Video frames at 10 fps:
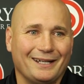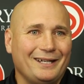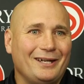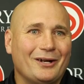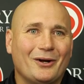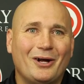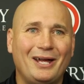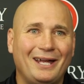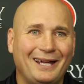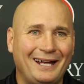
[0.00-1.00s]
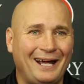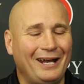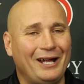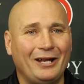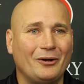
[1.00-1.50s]
You know,
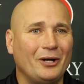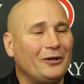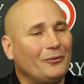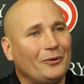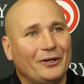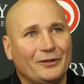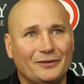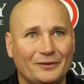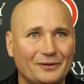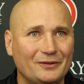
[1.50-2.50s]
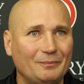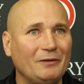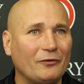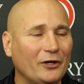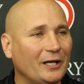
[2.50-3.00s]
I don't want to
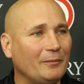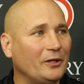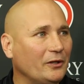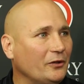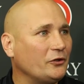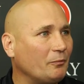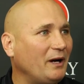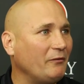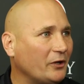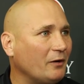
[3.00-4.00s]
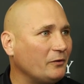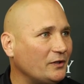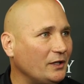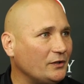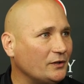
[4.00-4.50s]
speak for him, and those are private
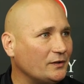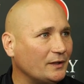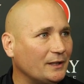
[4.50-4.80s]
conversations.